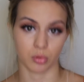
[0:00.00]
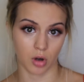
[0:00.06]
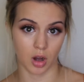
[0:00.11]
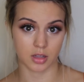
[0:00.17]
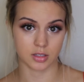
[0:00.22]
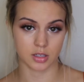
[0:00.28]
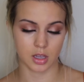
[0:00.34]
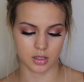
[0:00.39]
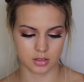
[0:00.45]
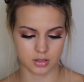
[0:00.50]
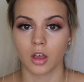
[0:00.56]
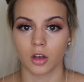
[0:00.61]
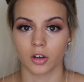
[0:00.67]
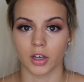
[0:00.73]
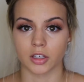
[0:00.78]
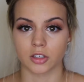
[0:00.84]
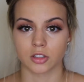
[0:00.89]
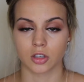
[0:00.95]
process.
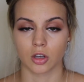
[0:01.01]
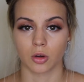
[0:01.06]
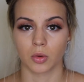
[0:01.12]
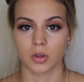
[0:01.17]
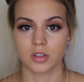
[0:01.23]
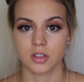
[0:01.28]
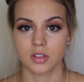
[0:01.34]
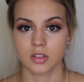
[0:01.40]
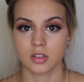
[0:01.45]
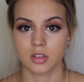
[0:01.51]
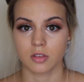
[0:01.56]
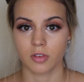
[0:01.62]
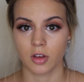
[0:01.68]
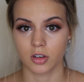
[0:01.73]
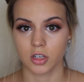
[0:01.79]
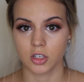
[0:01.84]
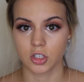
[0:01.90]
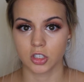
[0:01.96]
Okay, so once the
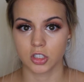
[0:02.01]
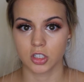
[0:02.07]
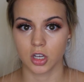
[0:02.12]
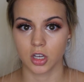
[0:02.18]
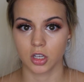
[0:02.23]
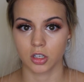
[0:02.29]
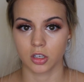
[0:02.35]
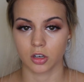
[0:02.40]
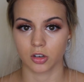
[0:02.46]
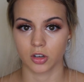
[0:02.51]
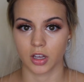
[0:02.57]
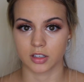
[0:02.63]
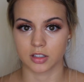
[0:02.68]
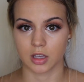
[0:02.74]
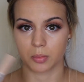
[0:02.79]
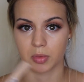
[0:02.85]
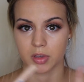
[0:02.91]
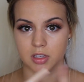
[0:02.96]
foundation's done, your next
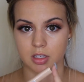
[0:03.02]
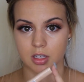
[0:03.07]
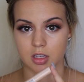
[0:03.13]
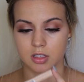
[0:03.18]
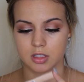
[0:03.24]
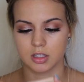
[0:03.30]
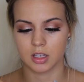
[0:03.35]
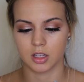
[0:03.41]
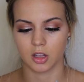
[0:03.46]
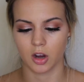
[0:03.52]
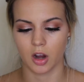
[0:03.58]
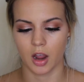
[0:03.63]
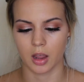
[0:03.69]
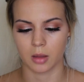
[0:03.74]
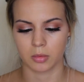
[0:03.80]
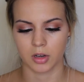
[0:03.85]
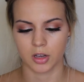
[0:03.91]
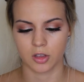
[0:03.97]
step is concealer.
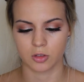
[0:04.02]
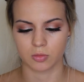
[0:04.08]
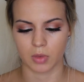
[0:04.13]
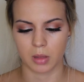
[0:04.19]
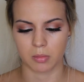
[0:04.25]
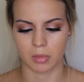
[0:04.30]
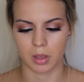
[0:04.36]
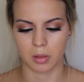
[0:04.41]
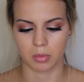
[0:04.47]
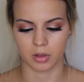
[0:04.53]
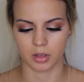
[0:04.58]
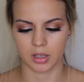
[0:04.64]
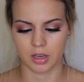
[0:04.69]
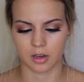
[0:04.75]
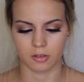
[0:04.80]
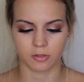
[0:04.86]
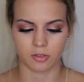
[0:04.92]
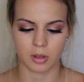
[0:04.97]
I'm going to use my
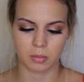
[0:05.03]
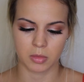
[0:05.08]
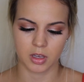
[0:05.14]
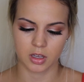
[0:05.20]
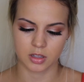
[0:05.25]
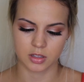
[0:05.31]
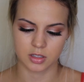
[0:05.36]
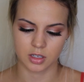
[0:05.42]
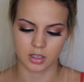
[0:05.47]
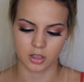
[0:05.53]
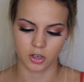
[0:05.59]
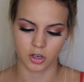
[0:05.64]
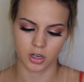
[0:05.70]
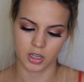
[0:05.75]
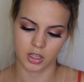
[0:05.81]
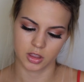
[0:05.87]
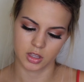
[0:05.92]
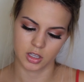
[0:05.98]
Maybelline Fit Me Concealer
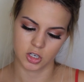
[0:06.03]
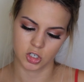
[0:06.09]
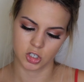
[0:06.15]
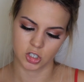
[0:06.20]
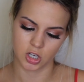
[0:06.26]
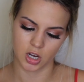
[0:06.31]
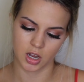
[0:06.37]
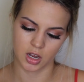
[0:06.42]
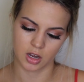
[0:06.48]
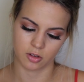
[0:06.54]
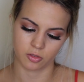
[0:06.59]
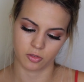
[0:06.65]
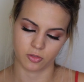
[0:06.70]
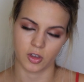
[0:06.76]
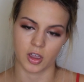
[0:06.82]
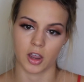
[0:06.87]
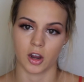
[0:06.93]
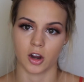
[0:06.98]
in the shade
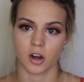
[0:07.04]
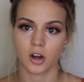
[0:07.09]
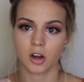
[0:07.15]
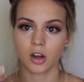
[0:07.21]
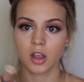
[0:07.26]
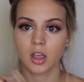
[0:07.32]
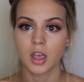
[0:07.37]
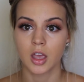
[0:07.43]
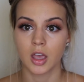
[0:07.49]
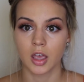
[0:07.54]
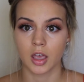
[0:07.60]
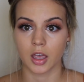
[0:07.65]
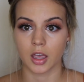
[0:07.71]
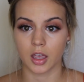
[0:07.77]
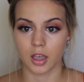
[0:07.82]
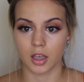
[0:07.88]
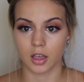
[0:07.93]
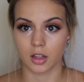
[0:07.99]
Fair,
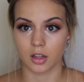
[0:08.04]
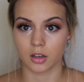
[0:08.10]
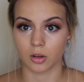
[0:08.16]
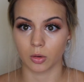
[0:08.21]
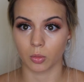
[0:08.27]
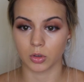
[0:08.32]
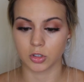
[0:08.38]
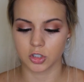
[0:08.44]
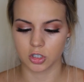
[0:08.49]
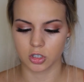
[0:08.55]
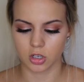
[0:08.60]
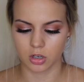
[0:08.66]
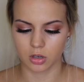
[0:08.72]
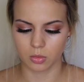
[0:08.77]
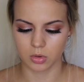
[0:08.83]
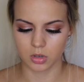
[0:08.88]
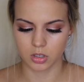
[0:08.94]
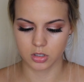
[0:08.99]
and what you're
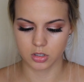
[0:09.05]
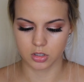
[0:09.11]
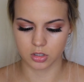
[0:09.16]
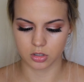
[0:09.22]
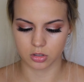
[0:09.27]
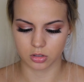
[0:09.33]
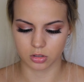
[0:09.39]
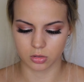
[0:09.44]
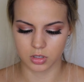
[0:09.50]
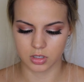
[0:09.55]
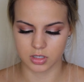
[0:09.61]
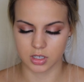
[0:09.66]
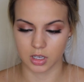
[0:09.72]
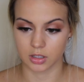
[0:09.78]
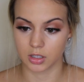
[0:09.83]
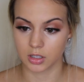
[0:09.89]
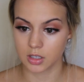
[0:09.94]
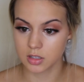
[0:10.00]
going to want to do is
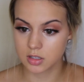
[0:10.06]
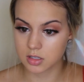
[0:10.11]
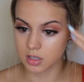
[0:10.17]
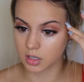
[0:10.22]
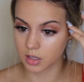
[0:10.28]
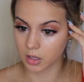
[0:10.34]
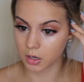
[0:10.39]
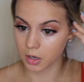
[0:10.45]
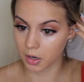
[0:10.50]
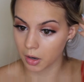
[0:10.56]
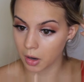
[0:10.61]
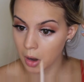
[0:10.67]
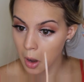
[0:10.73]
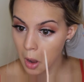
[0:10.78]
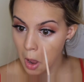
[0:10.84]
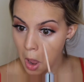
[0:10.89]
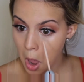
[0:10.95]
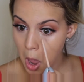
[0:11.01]
take the concealer
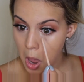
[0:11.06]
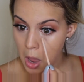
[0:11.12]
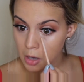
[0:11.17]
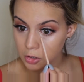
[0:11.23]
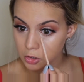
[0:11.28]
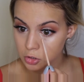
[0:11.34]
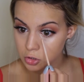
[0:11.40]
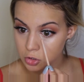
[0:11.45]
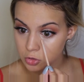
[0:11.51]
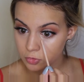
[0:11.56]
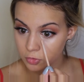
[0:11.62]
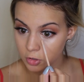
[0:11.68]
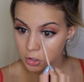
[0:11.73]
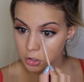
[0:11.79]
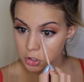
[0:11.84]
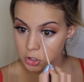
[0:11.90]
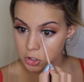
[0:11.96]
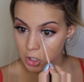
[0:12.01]
and
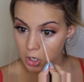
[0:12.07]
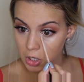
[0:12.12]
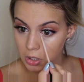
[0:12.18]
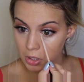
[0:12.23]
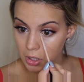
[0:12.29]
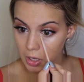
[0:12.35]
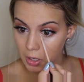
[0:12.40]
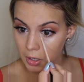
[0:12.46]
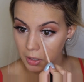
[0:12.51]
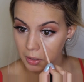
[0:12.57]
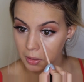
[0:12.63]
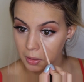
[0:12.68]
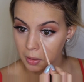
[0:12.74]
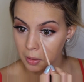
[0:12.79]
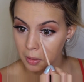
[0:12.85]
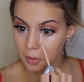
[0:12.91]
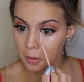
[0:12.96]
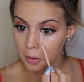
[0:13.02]
first draw a
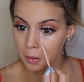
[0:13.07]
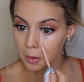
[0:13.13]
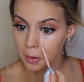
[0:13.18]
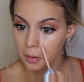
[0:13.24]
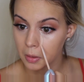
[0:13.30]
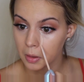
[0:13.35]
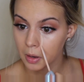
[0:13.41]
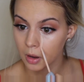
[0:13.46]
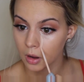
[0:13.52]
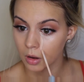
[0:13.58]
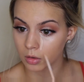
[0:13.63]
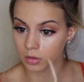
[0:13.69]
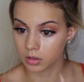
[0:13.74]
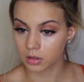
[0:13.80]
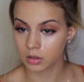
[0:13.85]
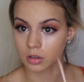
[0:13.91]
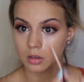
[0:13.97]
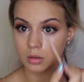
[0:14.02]
line
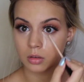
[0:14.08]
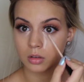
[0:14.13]
down